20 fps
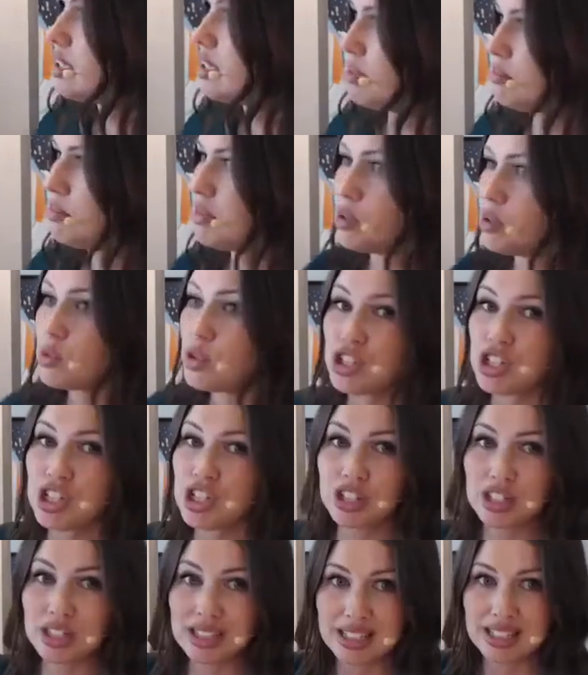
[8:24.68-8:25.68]
something where she
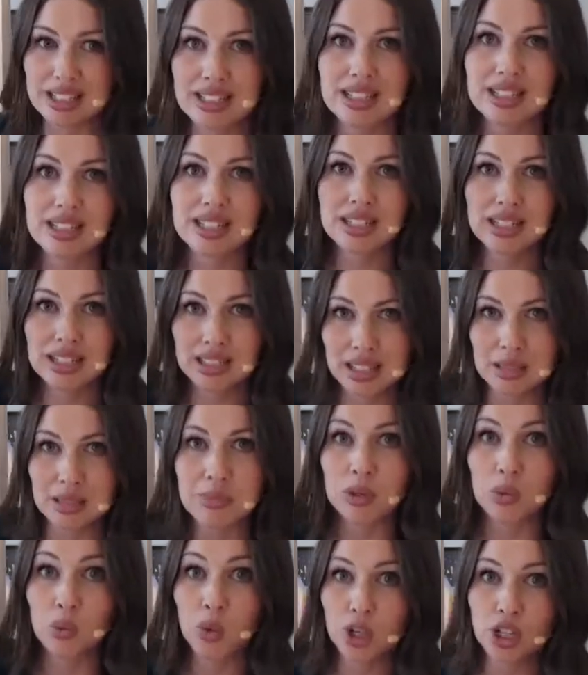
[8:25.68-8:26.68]
could consistently
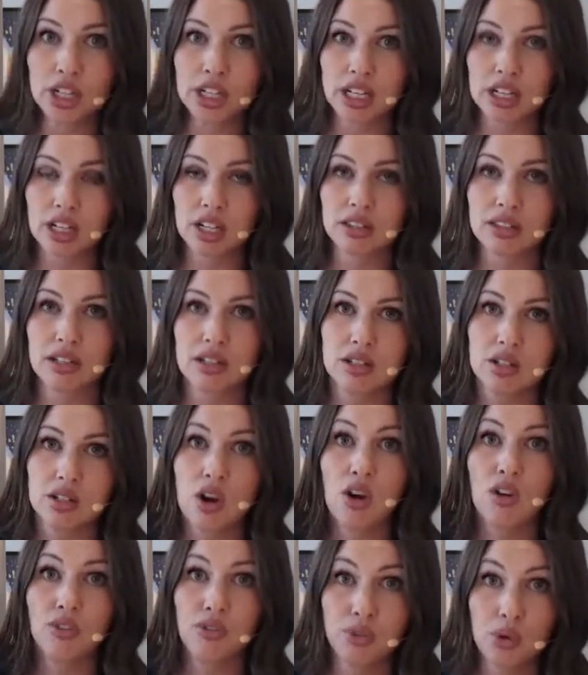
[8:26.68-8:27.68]
be working on this
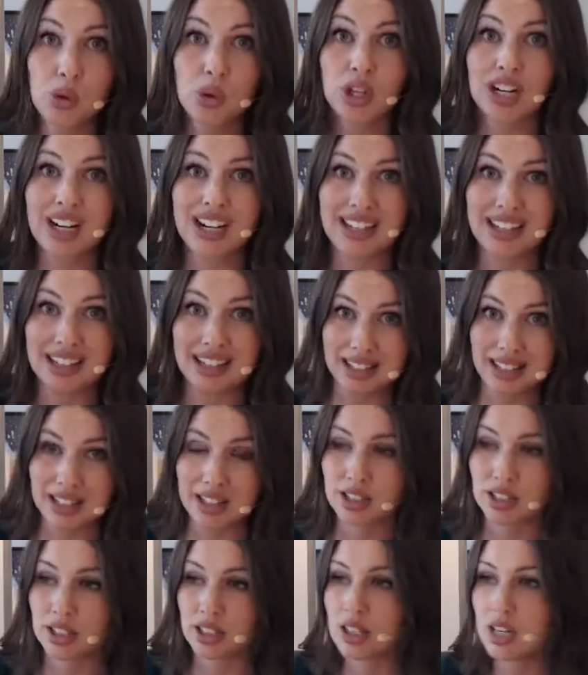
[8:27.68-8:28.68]
for a
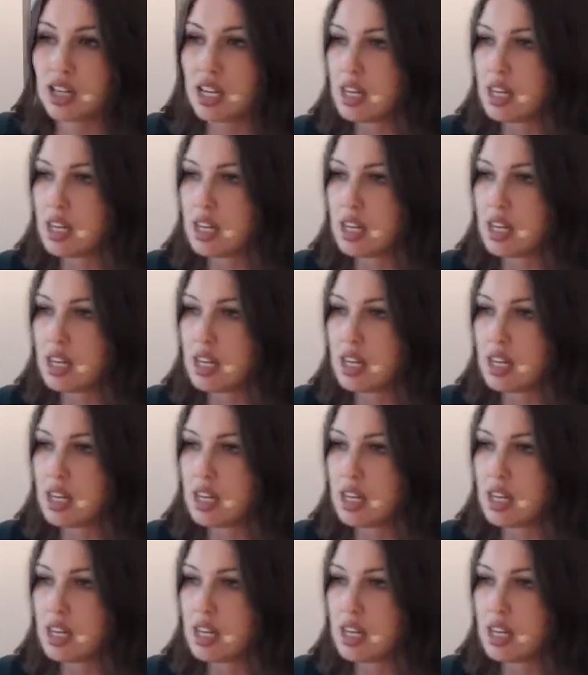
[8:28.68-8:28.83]
year